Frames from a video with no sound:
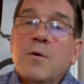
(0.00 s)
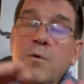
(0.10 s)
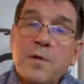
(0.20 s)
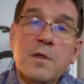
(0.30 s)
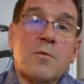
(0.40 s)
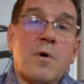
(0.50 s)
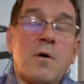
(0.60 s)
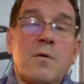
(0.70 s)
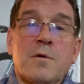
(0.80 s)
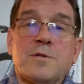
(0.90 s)
Within the
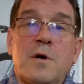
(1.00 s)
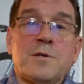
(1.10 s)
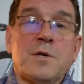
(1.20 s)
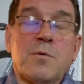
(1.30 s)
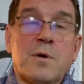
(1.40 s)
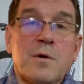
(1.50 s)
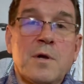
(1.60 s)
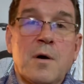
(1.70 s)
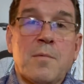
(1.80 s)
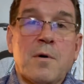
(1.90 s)
Rhone, there's also a good
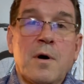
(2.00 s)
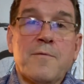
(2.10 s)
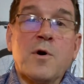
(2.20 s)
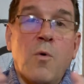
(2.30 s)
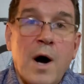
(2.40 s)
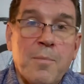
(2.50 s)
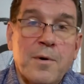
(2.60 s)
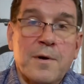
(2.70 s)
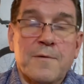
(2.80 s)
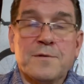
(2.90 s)
number of
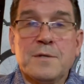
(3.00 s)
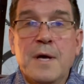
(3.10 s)
cooperatives,